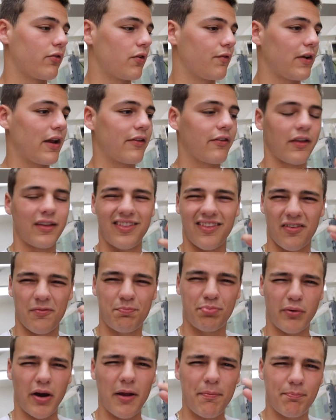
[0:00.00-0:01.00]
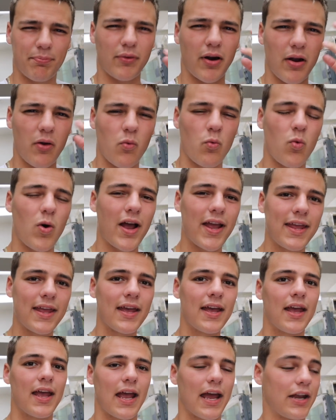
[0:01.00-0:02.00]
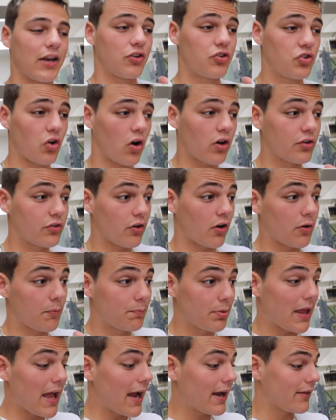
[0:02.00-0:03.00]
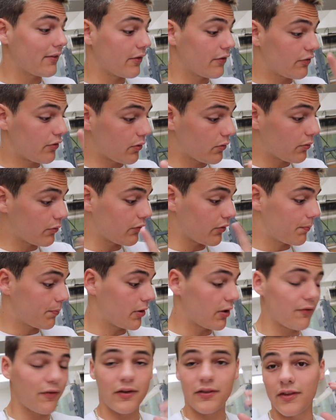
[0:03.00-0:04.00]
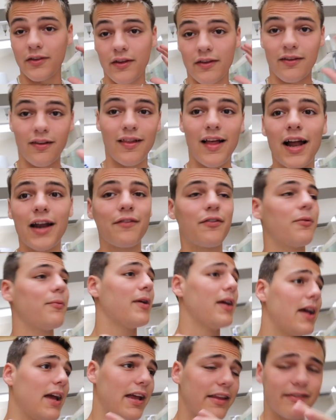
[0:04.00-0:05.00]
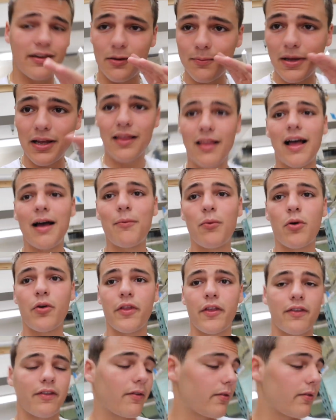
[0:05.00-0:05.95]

So if it has like this bright, bright white and a dark, dark black and the circles are perfect and there's a lot of them, it's gonna be a lot more than